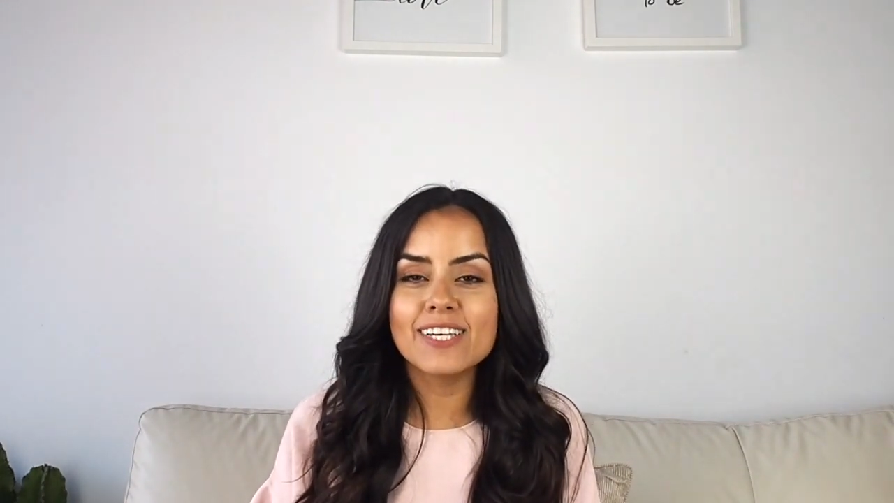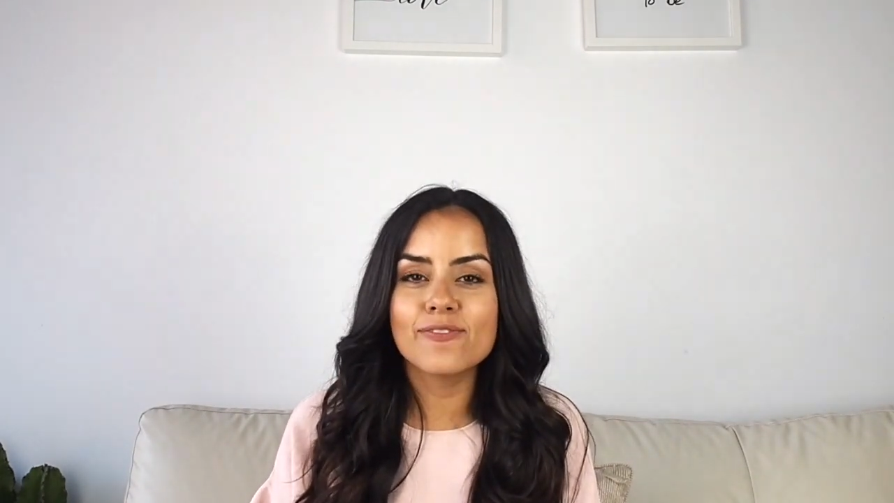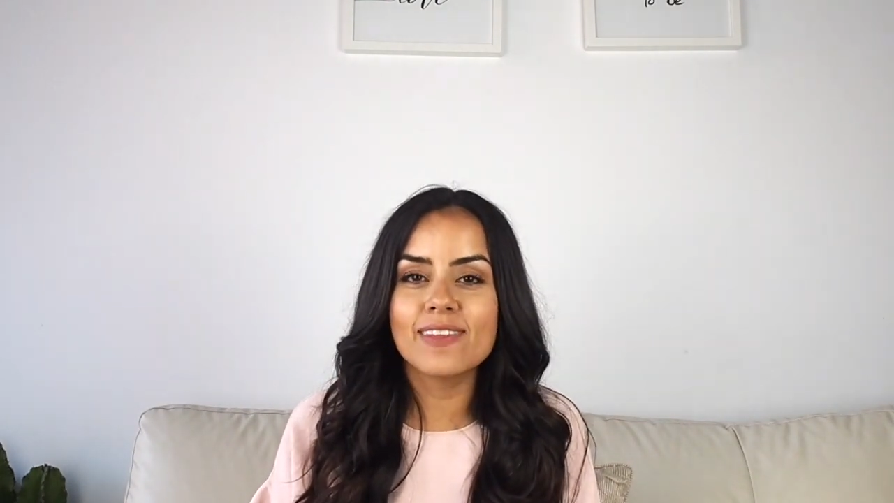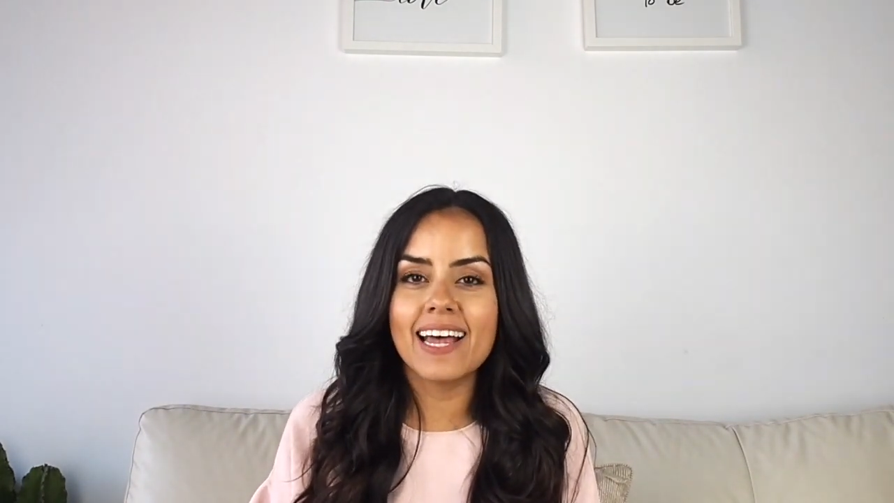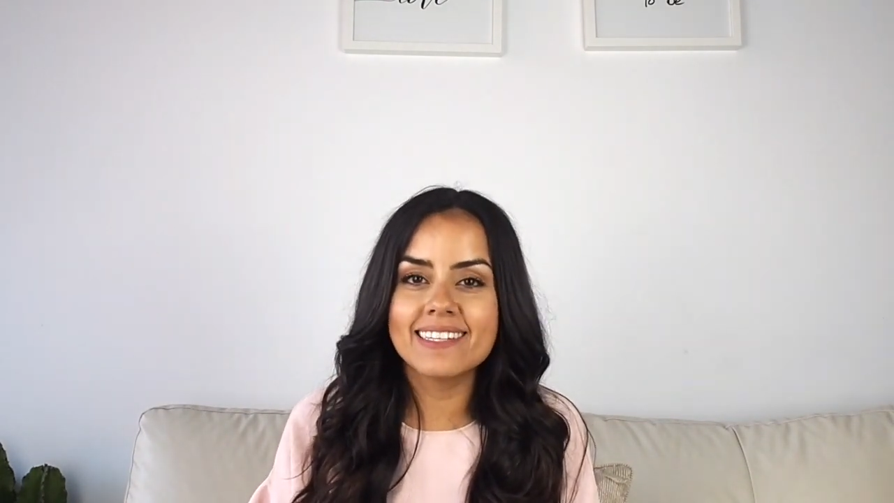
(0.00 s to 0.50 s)

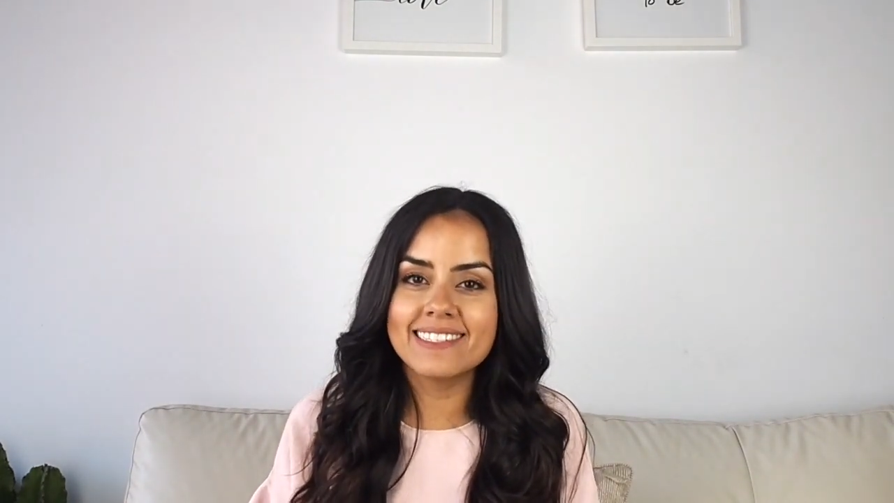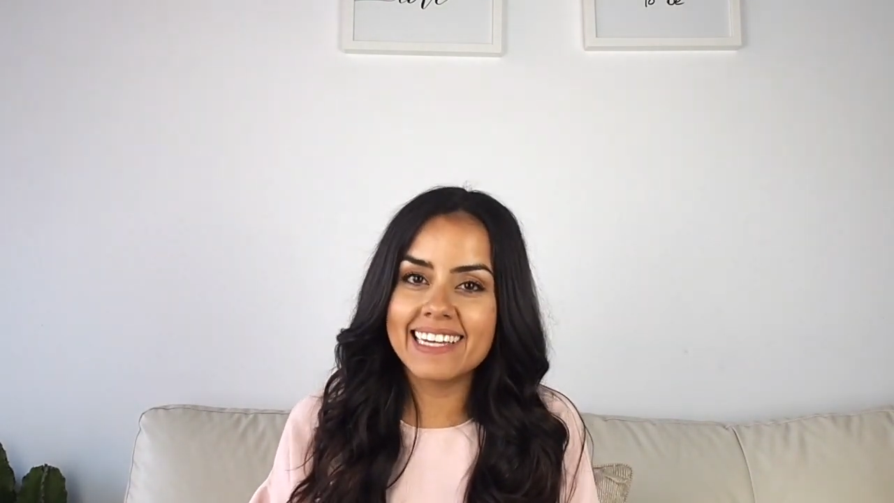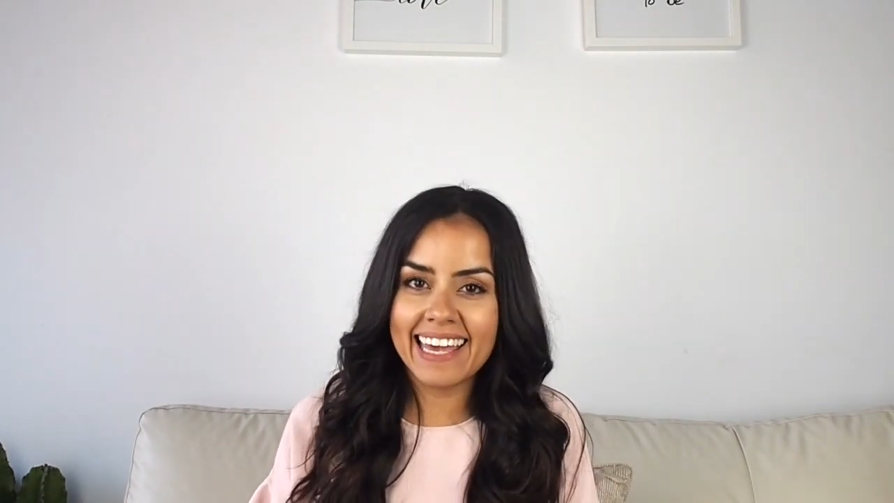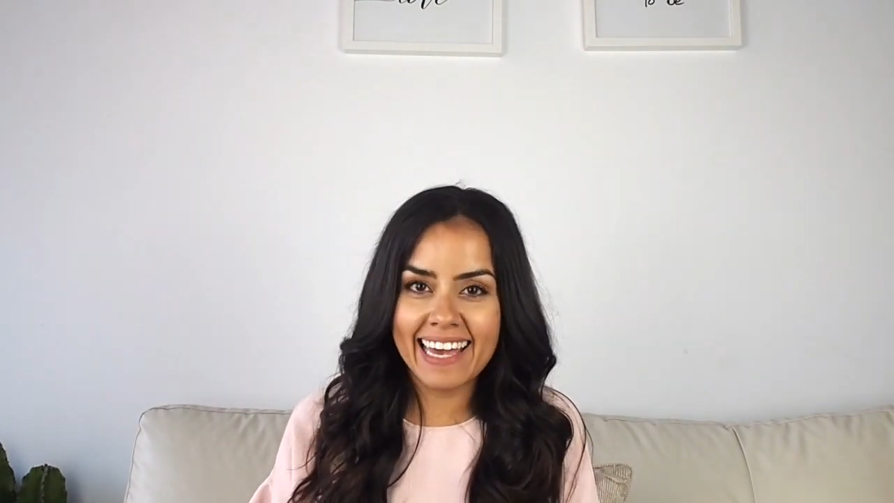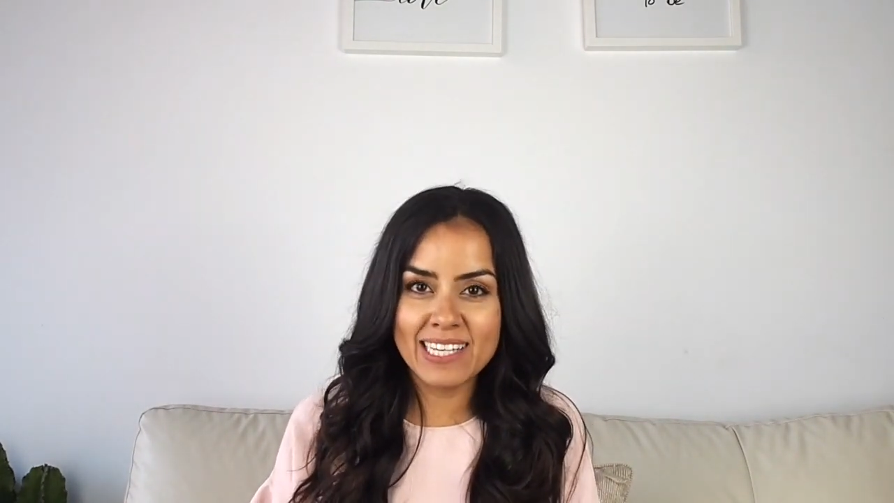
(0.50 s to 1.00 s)
If that's
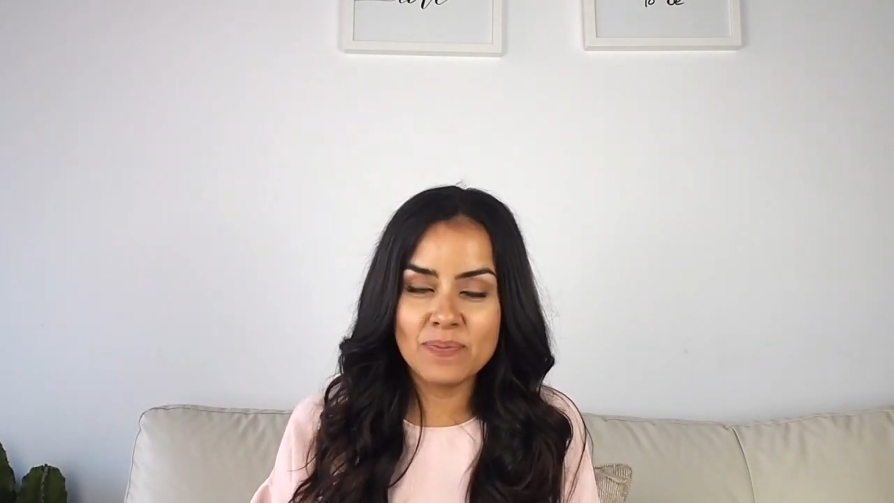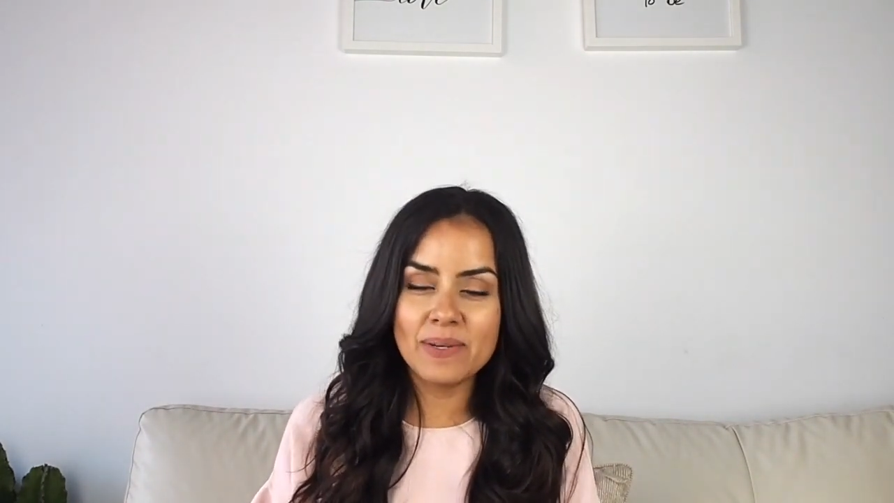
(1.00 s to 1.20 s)
the case,